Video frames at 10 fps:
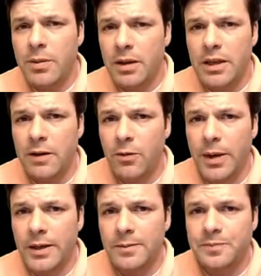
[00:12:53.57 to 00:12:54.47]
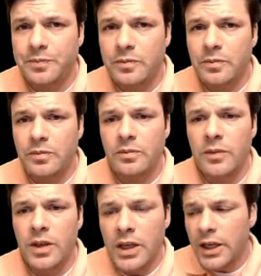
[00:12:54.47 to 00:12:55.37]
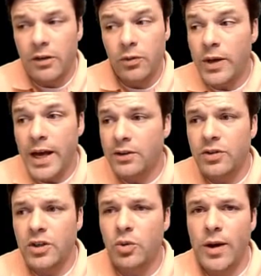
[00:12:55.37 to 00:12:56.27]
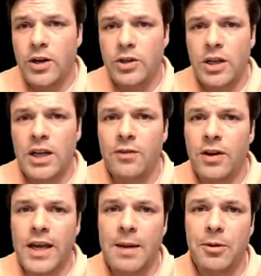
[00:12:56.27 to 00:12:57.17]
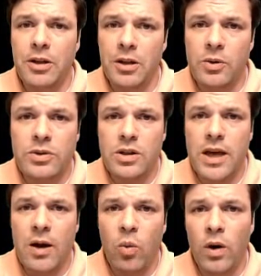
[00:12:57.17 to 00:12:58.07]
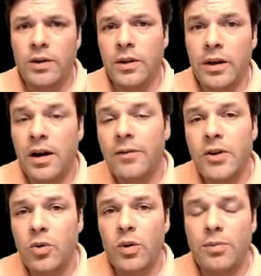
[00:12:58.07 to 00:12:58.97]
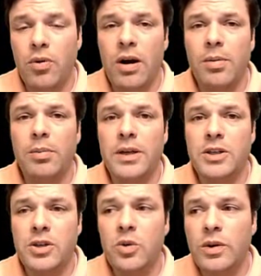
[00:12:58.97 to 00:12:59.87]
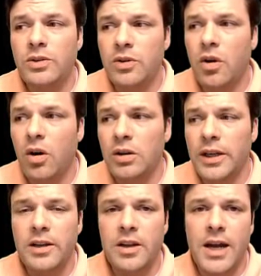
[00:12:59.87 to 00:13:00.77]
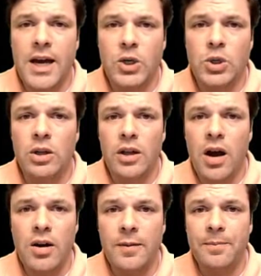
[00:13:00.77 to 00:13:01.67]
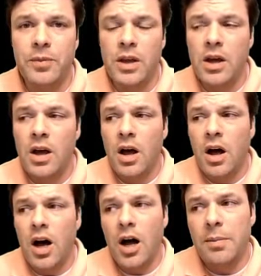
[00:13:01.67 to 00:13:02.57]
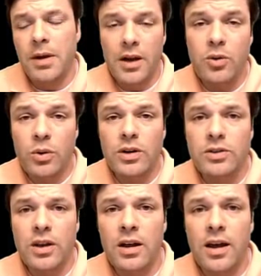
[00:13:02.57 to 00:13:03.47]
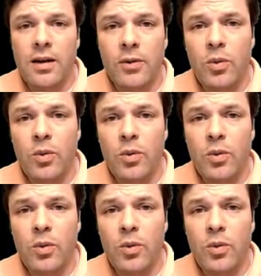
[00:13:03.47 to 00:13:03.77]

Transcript: now think about that for a minute. If we had a situation that even came close to that, what the governor would probably do is call in the National Guard. Um, in other words, uh,